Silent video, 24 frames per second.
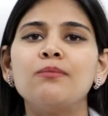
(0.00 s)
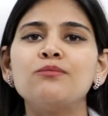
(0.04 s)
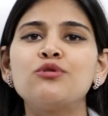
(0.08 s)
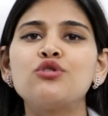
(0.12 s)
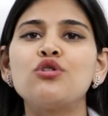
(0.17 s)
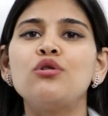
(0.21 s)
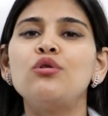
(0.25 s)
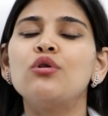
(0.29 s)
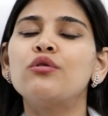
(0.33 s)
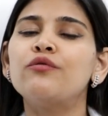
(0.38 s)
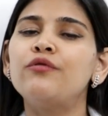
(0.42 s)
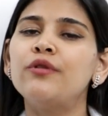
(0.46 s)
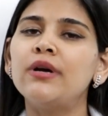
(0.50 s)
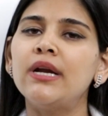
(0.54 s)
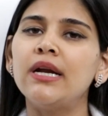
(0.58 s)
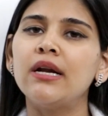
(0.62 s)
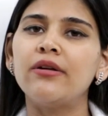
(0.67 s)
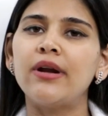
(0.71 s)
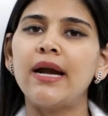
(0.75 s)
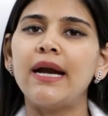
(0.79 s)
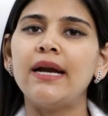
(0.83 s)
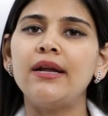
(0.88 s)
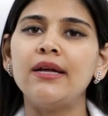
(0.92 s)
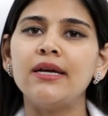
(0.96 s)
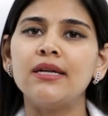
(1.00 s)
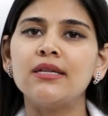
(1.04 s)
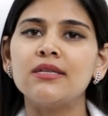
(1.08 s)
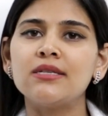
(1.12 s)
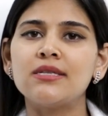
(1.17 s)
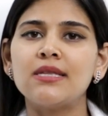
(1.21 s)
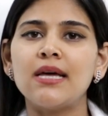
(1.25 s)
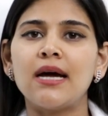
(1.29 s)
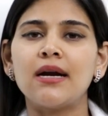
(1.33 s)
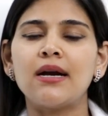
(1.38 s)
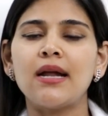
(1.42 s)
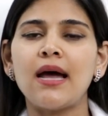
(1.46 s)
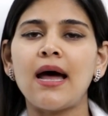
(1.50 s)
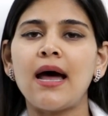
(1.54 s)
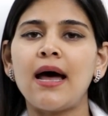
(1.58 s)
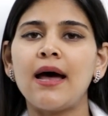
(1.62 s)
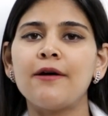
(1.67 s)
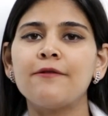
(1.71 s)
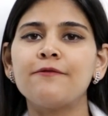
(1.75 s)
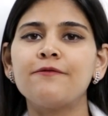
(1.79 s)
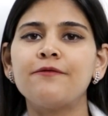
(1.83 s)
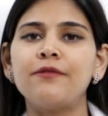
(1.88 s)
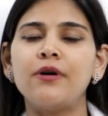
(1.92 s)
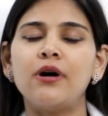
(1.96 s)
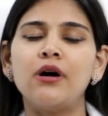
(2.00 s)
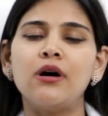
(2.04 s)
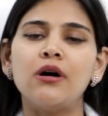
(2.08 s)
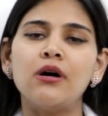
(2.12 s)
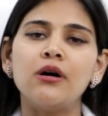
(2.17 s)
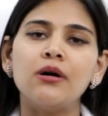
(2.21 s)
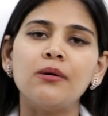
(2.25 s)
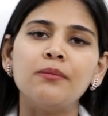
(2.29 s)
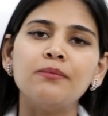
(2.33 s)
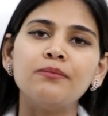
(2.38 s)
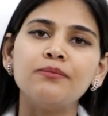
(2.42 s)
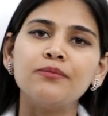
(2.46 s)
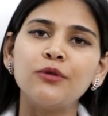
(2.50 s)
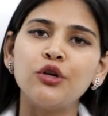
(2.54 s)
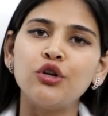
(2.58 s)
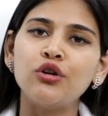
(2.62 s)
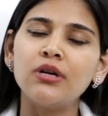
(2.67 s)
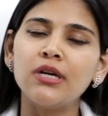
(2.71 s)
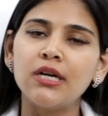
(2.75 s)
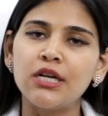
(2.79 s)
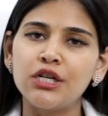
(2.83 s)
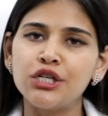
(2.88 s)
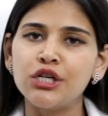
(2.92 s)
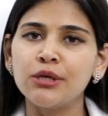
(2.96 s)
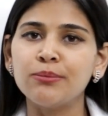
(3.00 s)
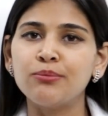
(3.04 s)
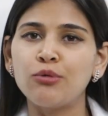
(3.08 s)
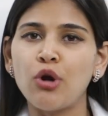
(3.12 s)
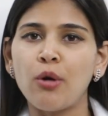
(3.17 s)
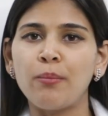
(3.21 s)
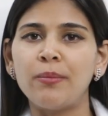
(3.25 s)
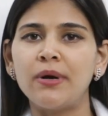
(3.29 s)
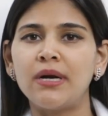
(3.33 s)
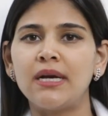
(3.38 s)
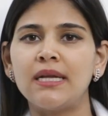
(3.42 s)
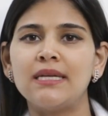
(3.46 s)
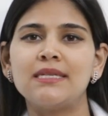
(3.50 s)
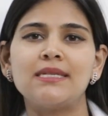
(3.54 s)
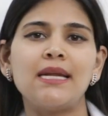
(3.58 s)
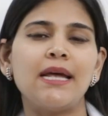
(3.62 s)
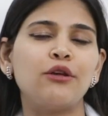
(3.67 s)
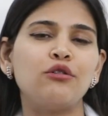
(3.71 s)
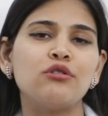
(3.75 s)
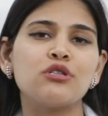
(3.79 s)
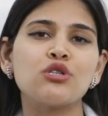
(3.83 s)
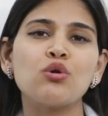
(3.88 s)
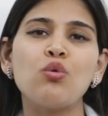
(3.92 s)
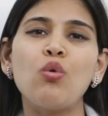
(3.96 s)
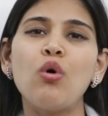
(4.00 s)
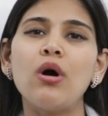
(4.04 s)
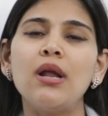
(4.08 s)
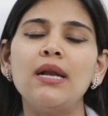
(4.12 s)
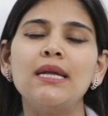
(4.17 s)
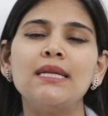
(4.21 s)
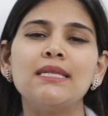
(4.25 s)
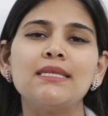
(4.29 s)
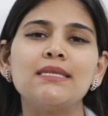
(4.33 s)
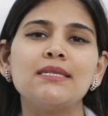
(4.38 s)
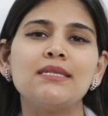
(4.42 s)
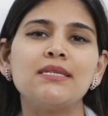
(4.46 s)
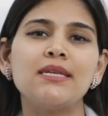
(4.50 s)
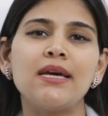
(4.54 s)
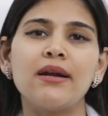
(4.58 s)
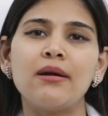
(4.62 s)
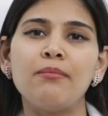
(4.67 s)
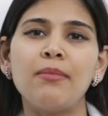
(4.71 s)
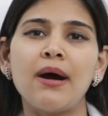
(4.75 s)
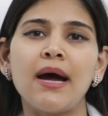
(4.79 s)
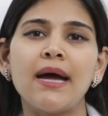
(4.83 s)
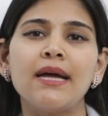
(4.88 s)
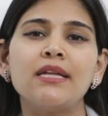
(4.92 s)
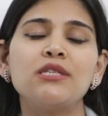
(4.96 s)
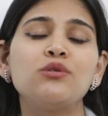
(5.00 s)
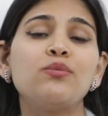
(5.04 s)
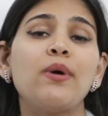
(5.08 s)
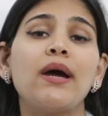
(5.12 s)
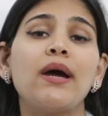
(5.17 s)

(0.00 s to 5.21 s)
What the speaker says: So look for ingredients that have nourishing properties, like your squalene, ceramides,